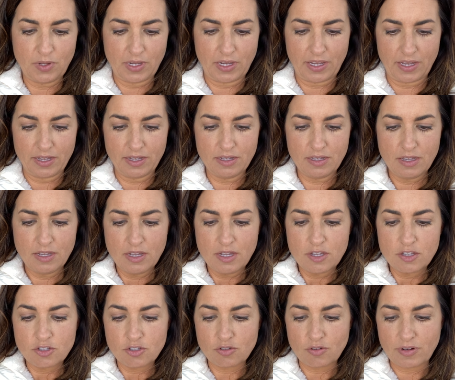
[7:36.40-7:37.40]
Okay,
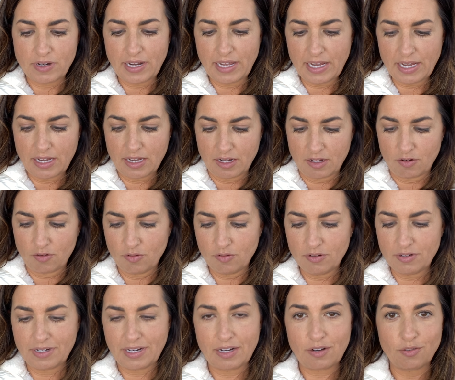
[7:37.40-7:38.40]
so
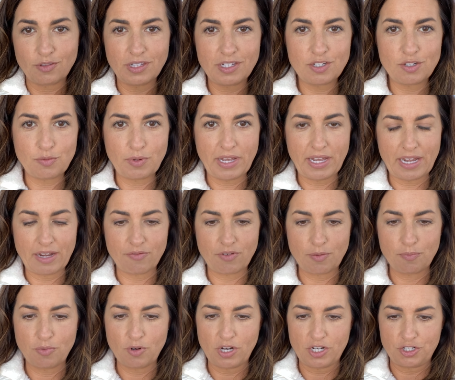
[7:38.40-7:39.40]
now not only do we have
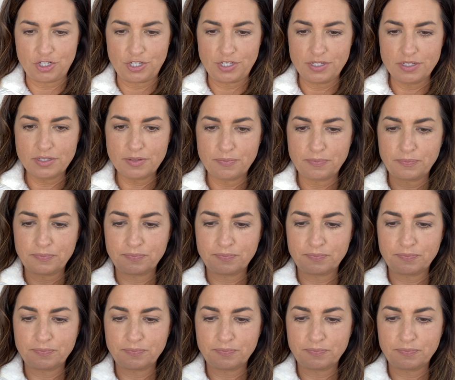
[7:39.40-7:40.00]
our brushes,